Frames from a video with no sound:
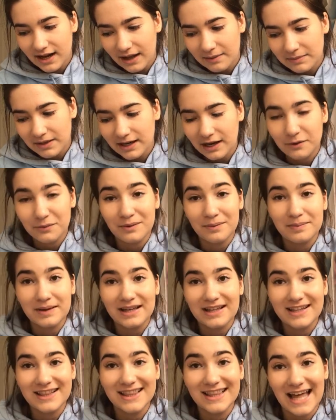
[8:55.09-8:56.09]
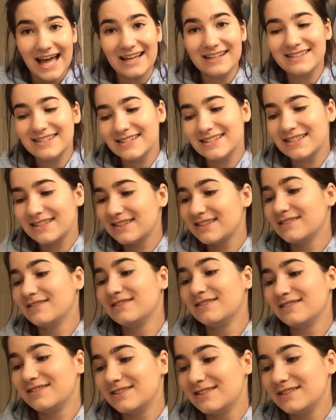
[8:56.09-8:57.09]
I mean, I will be less
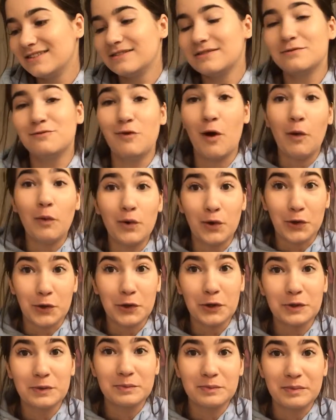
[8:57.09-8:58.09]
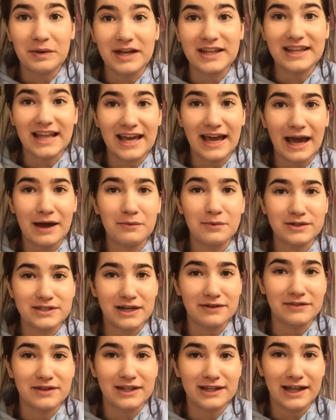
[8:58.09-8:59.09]
vocal, but, like, I will
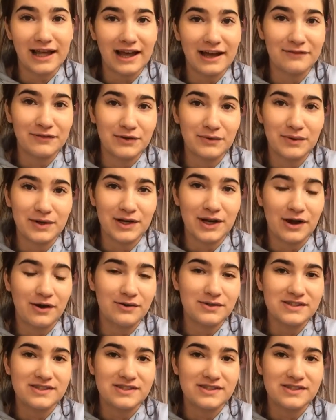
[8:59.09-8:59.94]
definitely let everyone know,